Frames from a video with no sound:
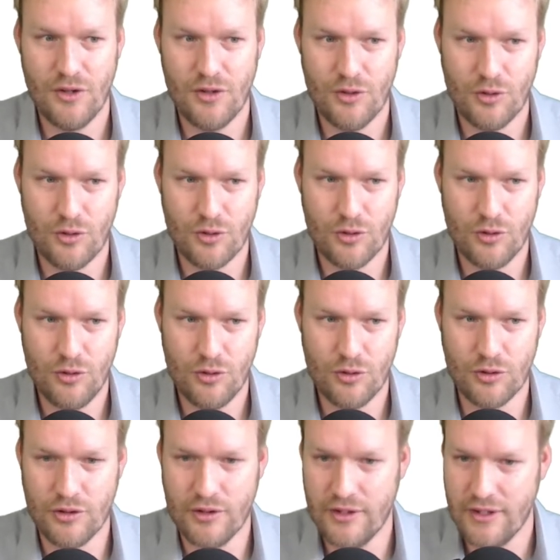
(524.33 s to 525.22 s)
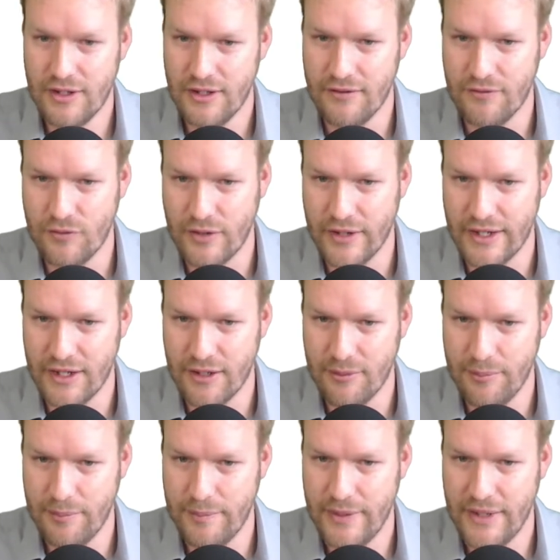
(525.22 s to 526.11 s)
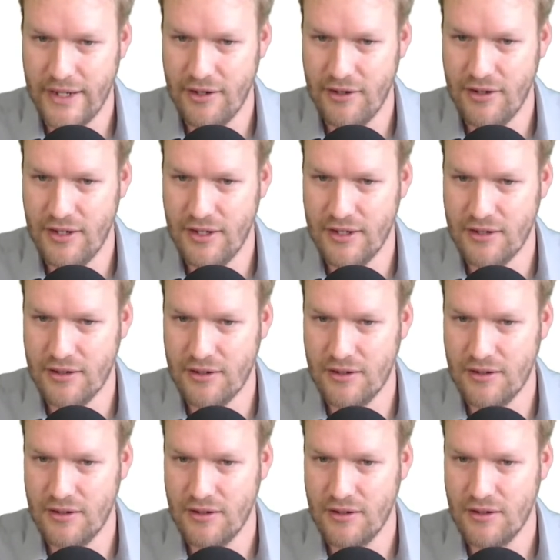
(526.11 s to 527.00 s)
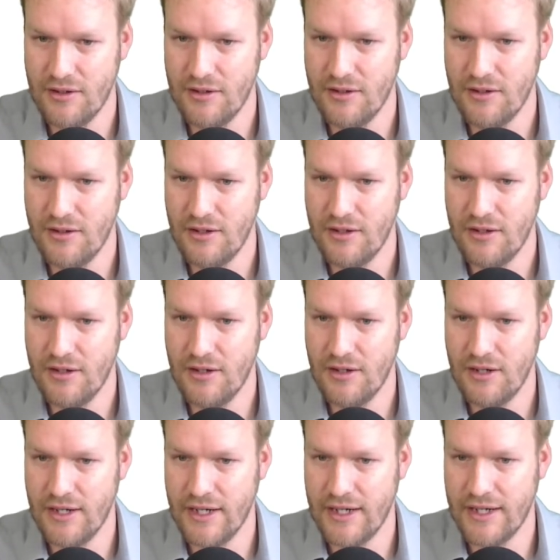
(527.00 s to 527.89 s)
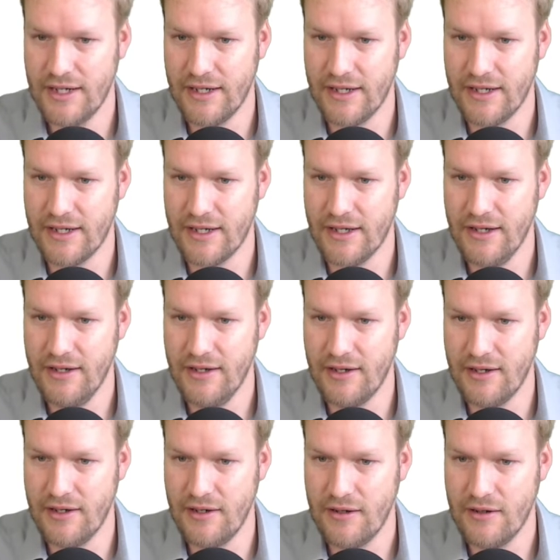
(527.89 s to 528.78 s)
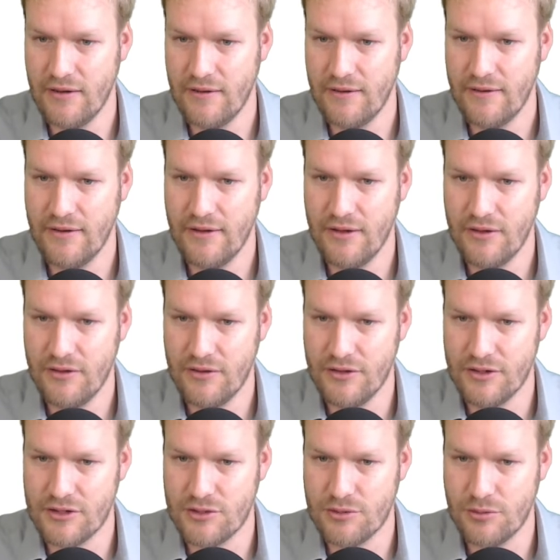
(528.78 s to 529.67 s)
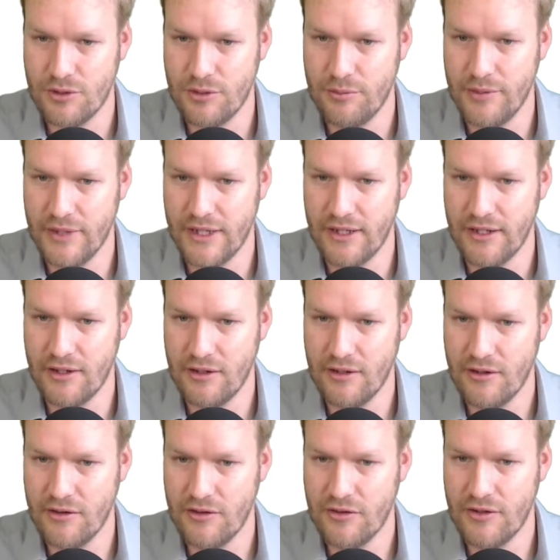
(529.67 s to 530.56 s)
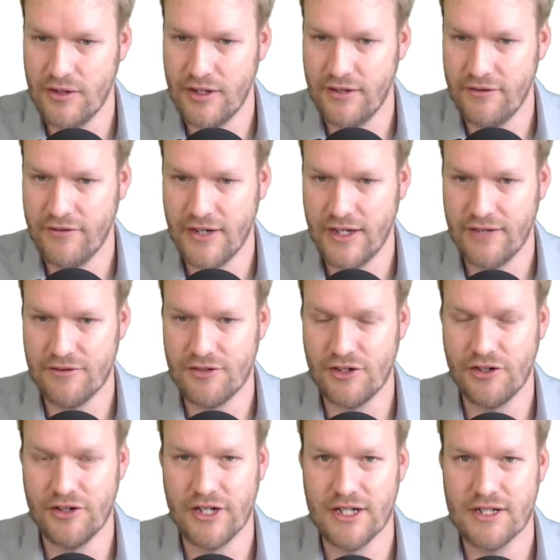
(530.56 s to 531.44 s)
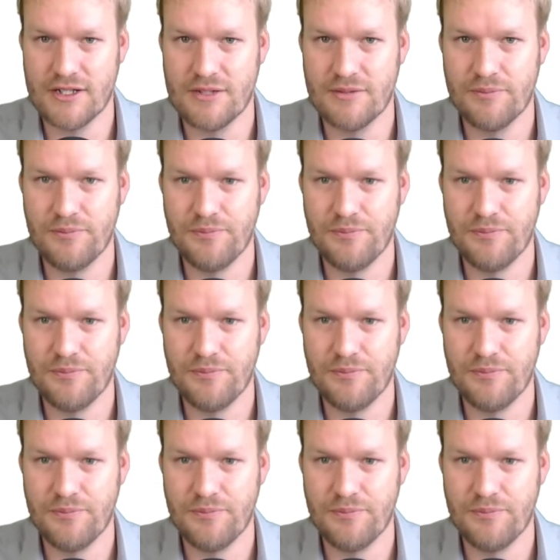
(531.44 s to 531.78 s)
Or if we had a parallel line here, this would be 35 degrees.